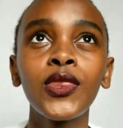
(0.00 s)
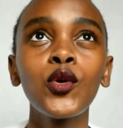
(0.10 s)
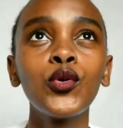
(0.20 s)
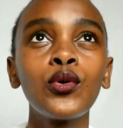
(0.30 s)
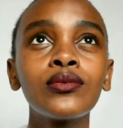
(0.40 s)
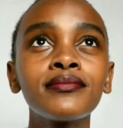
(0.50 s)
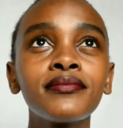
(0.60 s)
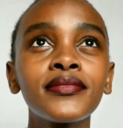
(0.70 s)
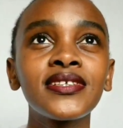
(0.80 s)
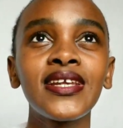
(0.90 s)
you know,
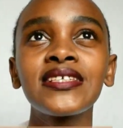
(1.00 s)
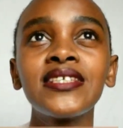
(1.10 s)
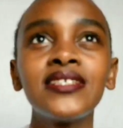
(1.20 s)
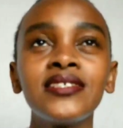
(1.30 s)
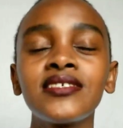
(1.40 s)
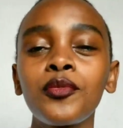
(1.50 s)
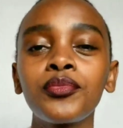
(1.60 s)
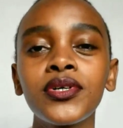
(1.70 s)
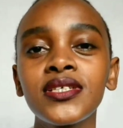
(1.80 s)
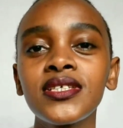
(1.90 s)
started
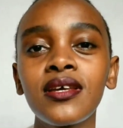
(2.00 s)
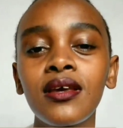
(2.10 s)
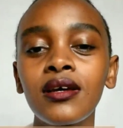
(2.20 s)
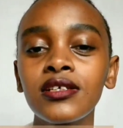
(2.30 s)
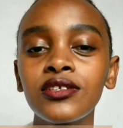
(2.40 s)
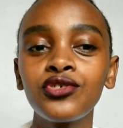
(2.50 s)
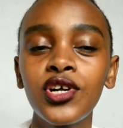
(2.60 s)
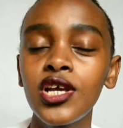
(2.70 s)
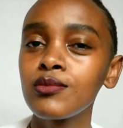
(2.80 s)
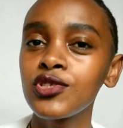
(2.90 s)
interpreting
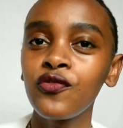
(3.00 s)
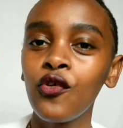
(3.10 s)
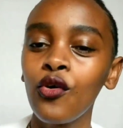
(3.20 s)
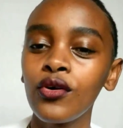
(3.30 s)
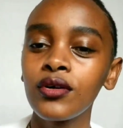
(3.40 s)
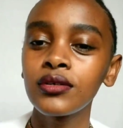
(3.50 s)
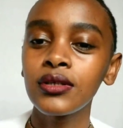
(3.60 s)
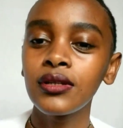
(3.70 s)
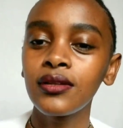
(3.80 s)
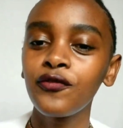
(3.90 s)
dreams for
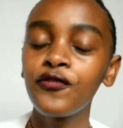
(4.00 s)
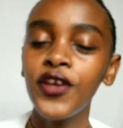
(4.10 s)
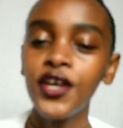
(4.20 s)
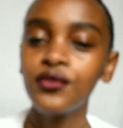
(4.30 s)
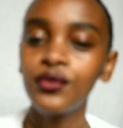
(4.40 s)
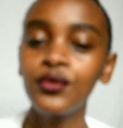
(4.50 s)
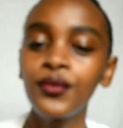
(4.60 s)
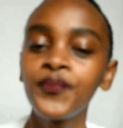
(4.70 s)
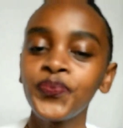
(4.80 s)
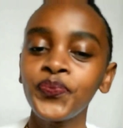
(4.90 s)
Pharaoh,